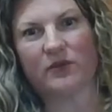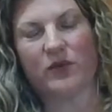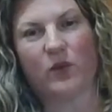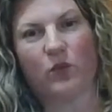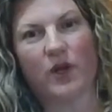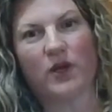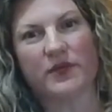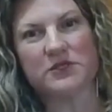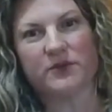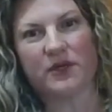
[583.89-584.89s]
what are
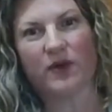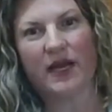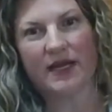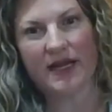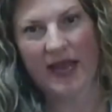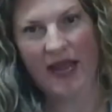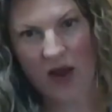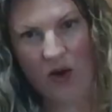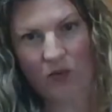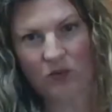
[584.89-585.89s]
we doing right now